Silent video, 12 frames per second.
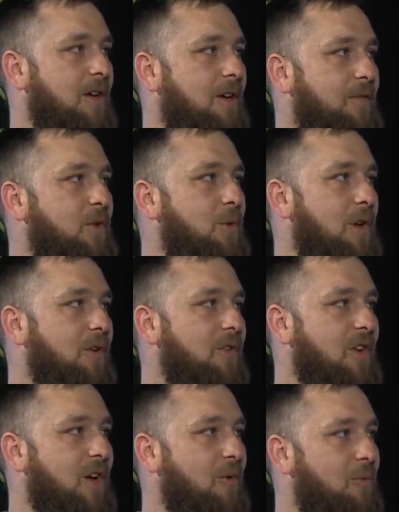a few
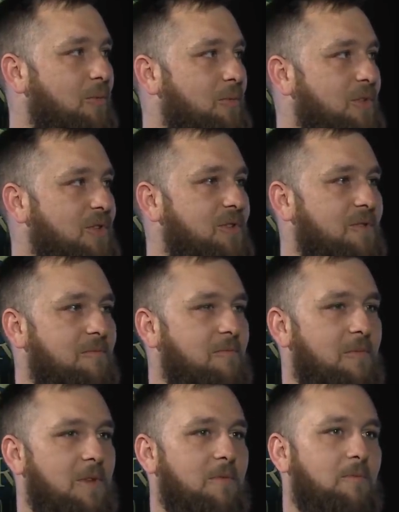years now, just
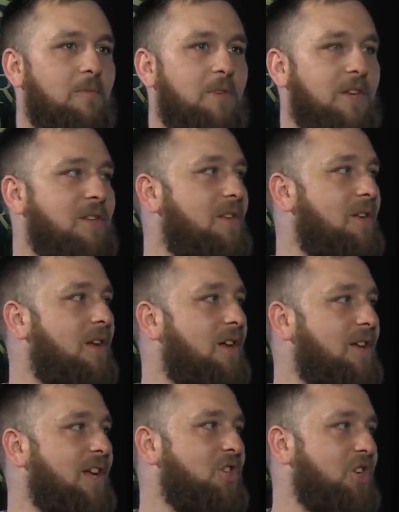didn't
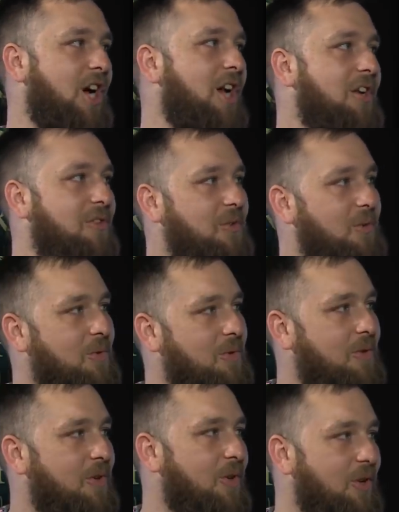take shahada until
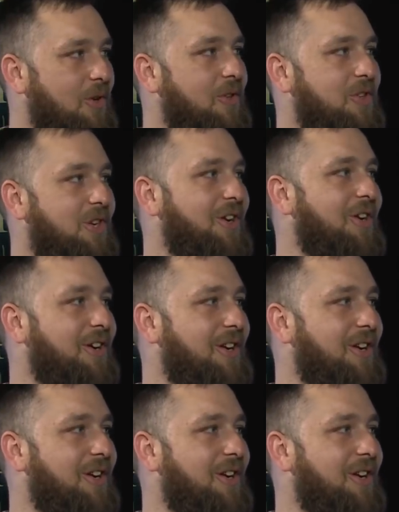earlier this year.